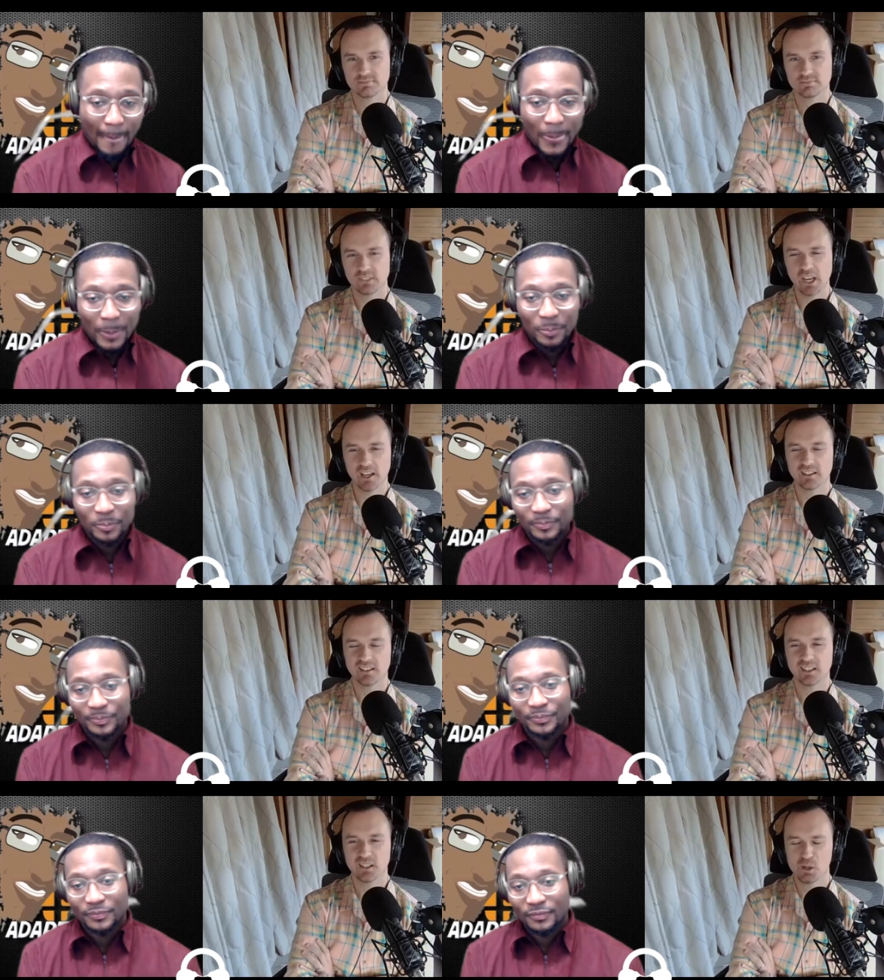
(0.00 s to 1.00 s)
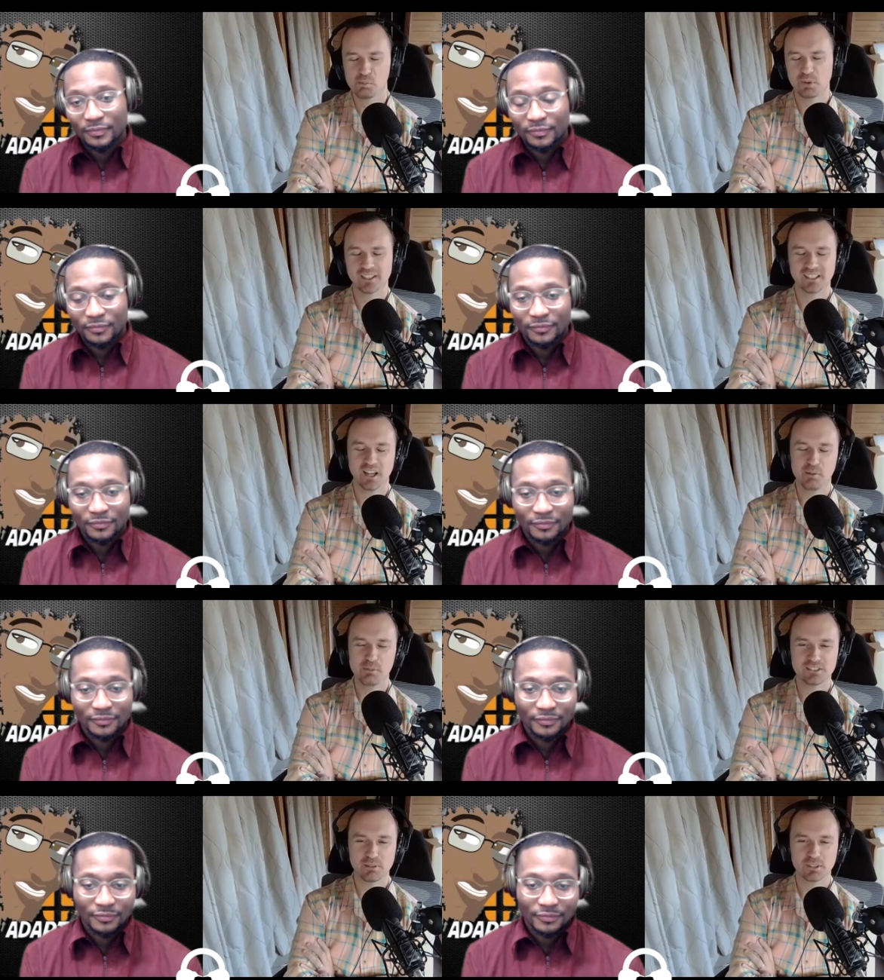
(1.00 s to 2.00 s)
Speaker 1: Yeah, but I
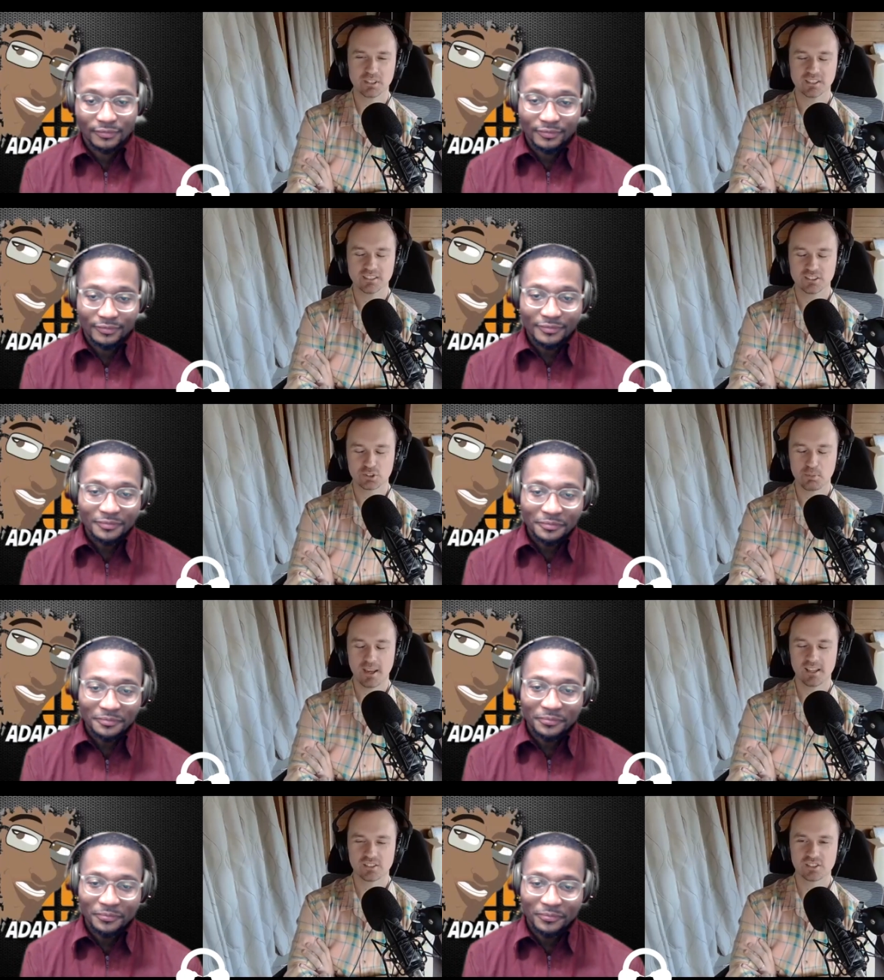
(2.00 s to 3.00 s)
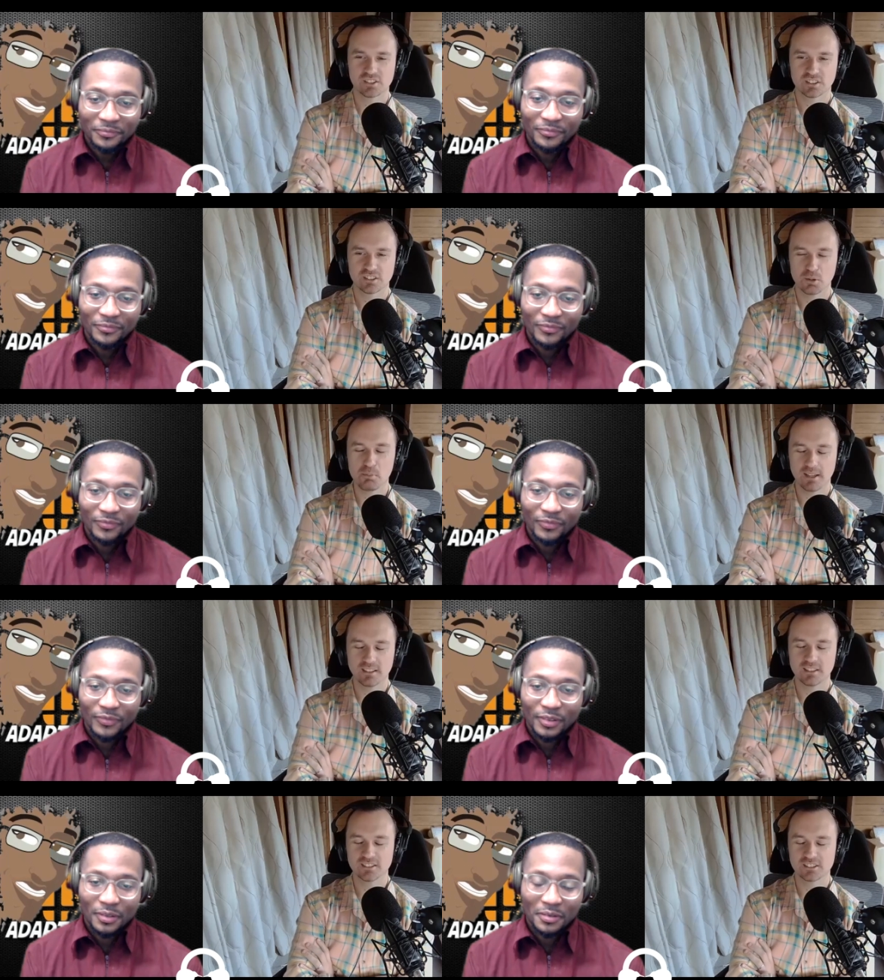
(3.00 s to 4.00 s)
mean, some of the smash
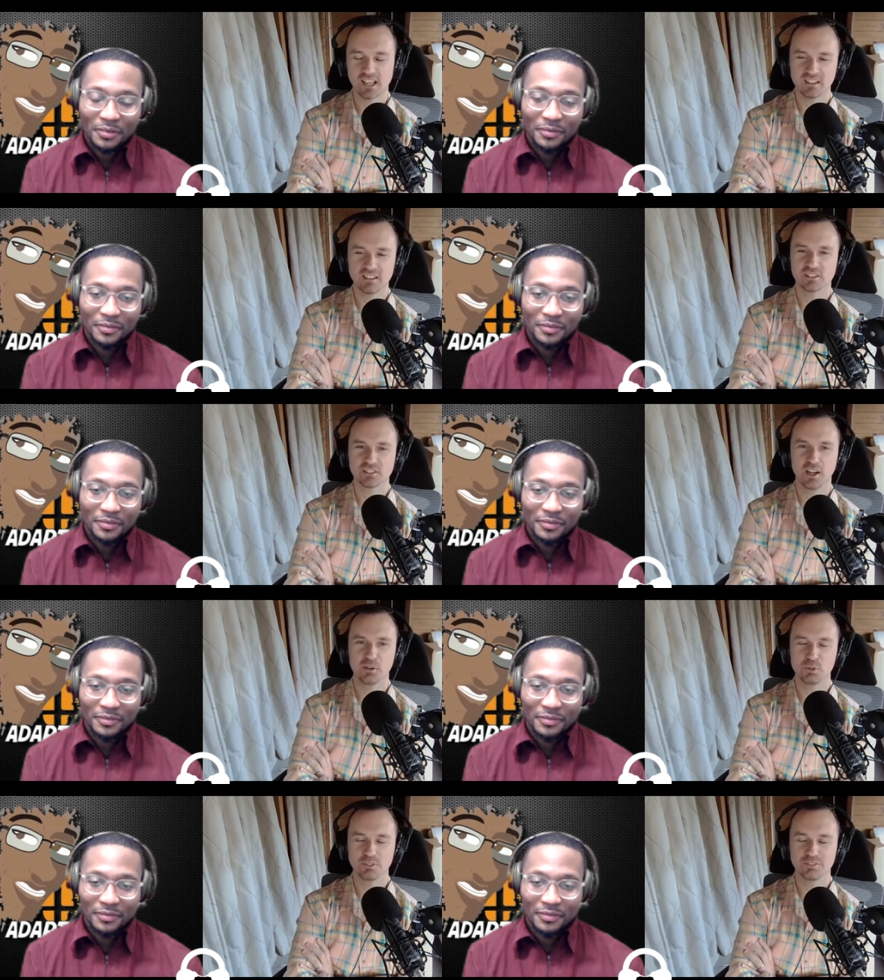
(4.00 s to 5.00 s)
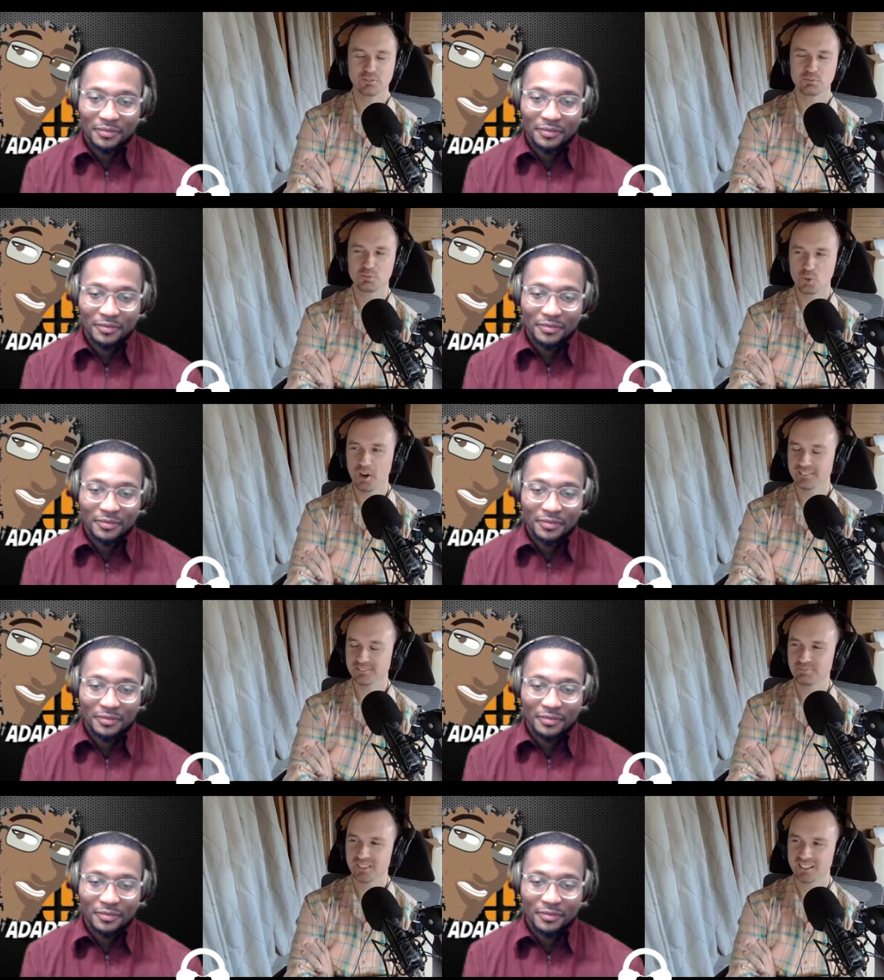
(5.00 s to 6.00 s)
competitors at that time were quite
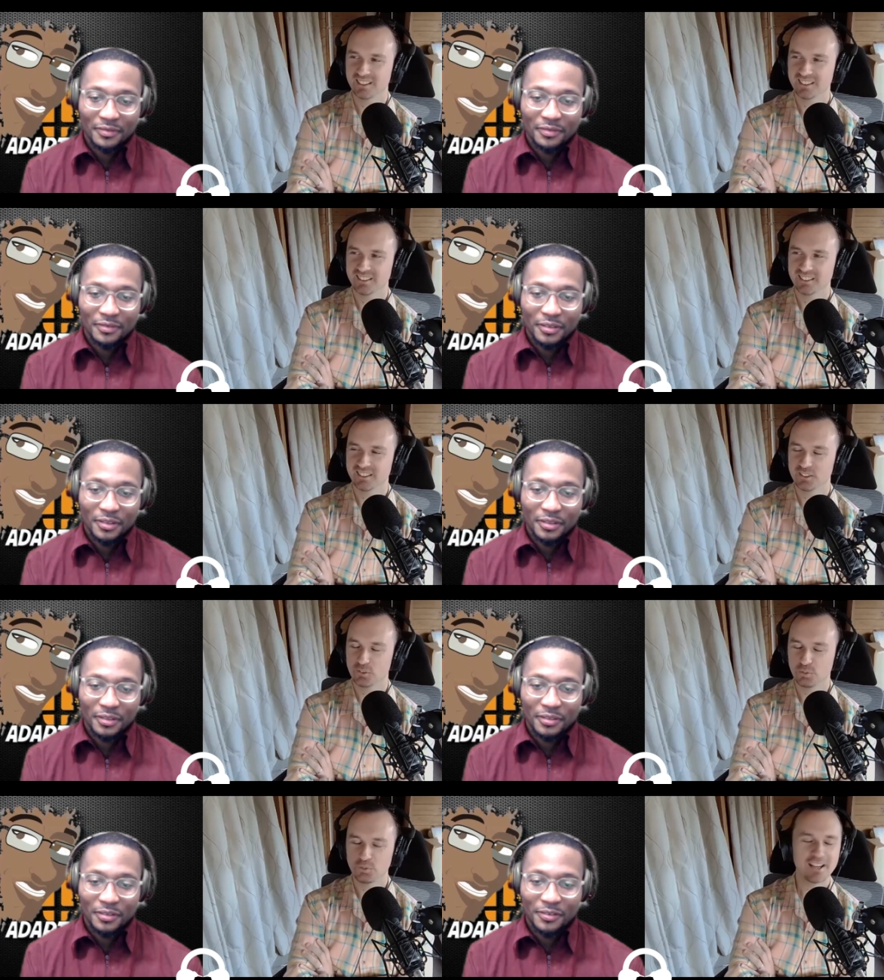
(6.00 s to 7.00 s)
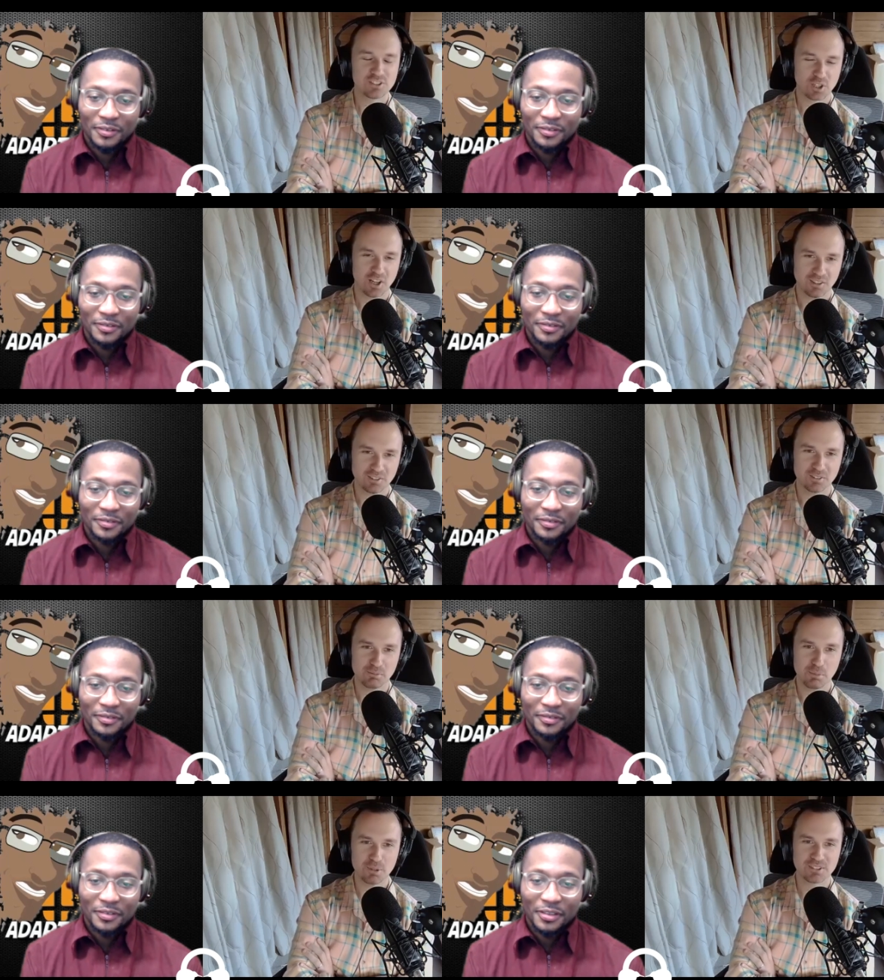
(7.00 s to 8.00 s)
fragile
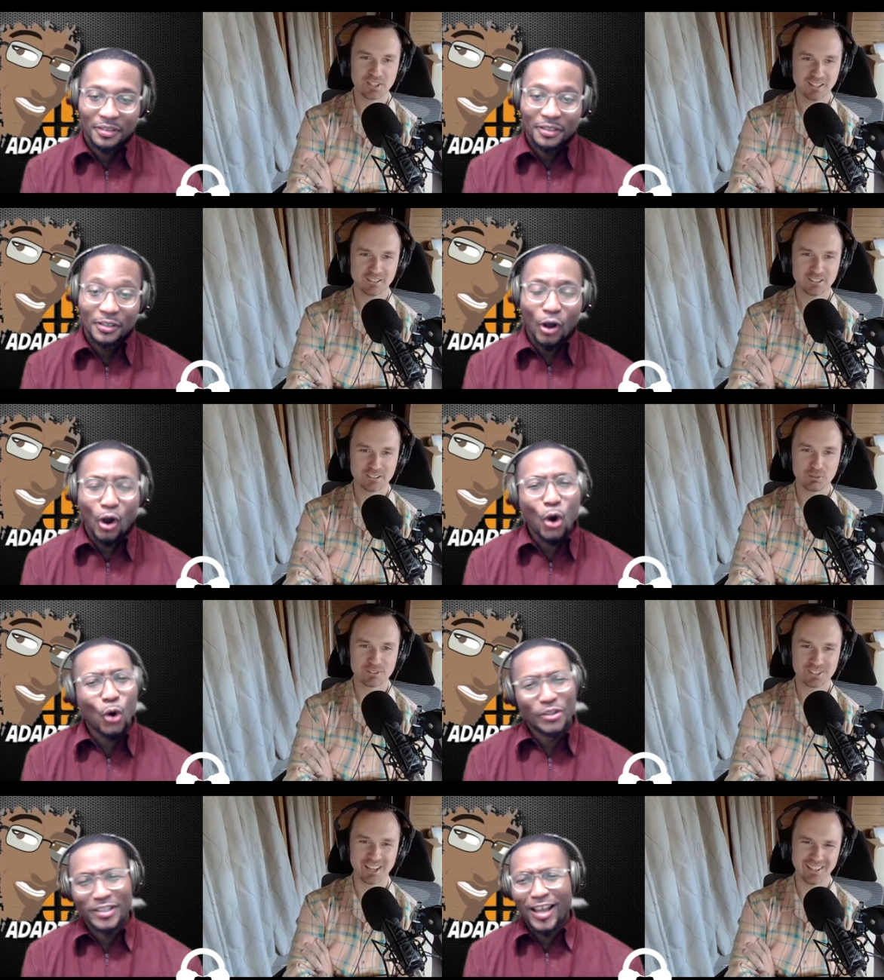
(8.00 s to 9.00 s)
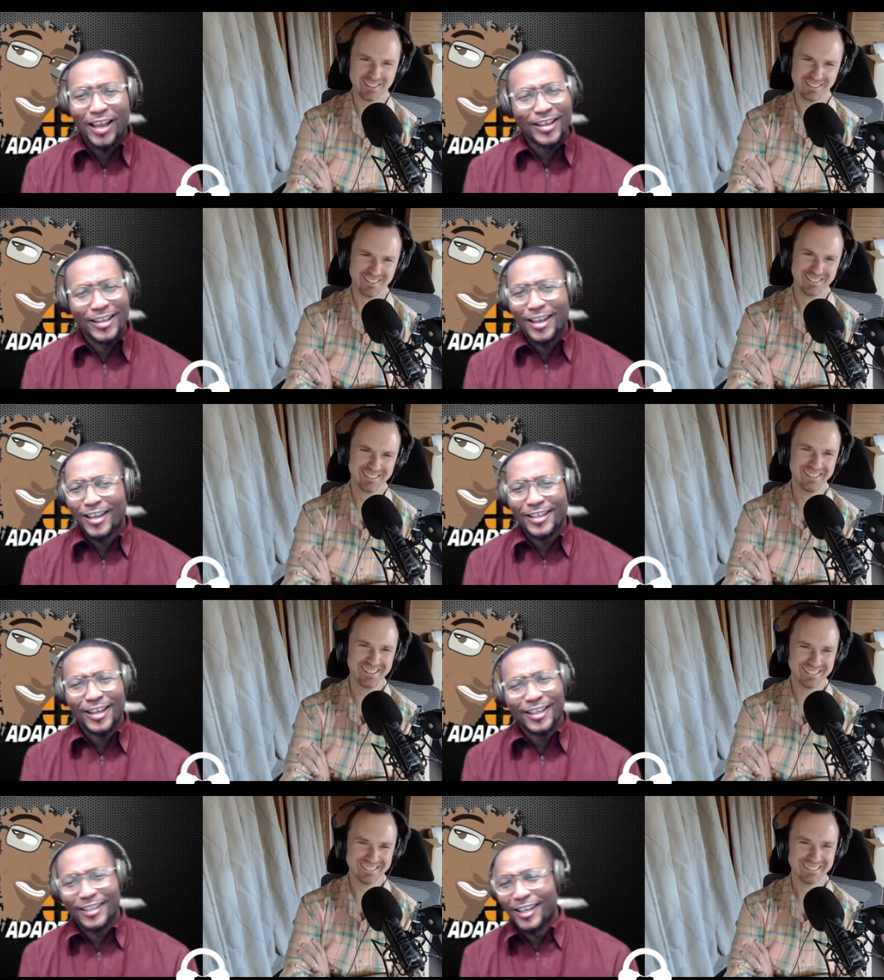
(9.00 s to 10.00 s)
personalities. Oh yeah, yeah, yeah,
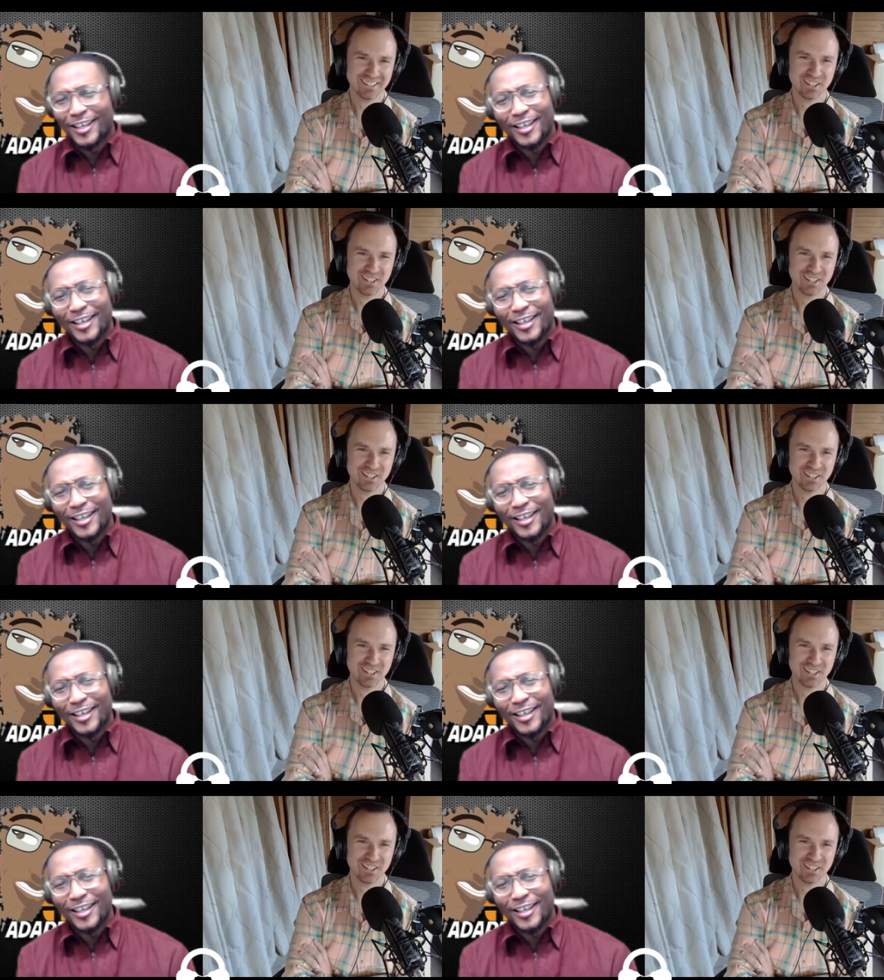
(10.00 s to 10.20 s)
yeah, yeah,